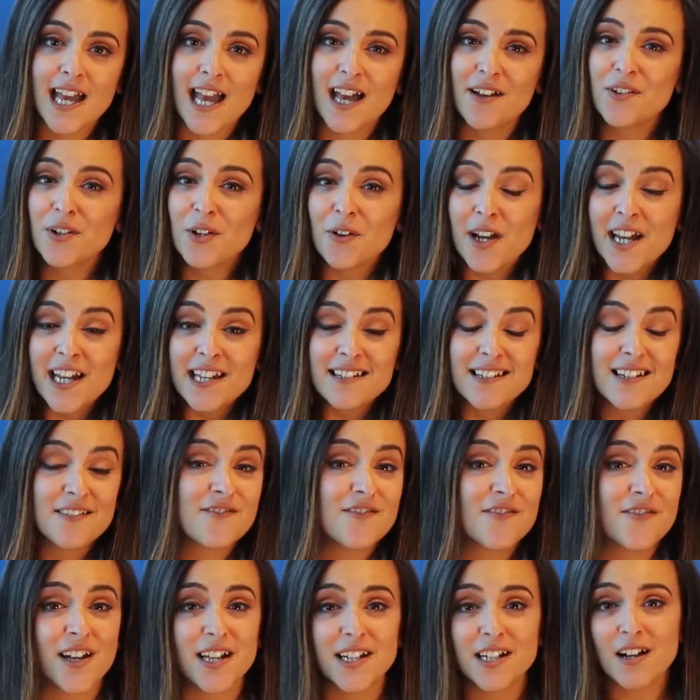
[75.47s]
Have a great
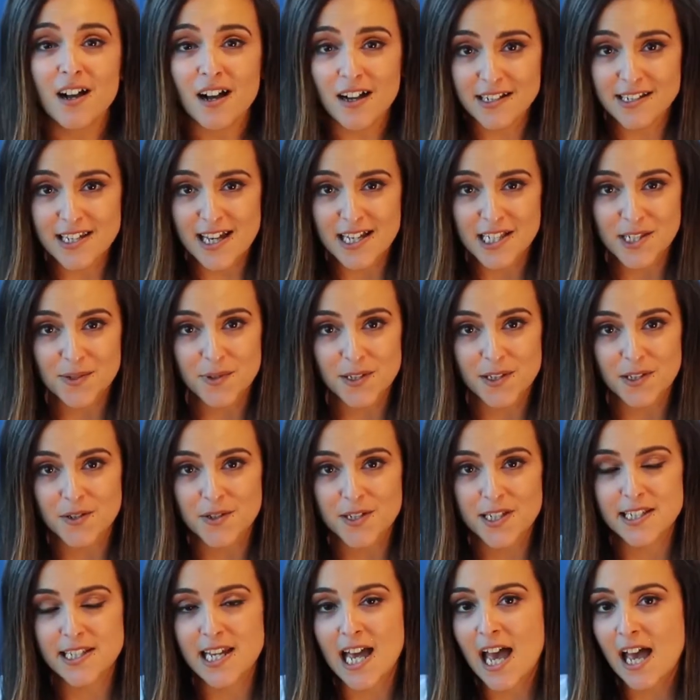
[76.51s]
and fun contest with your
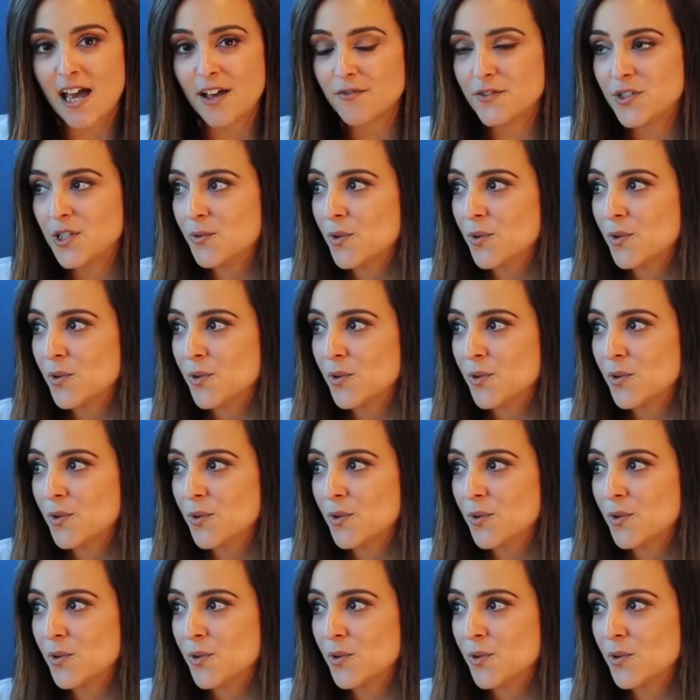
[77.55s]
staff.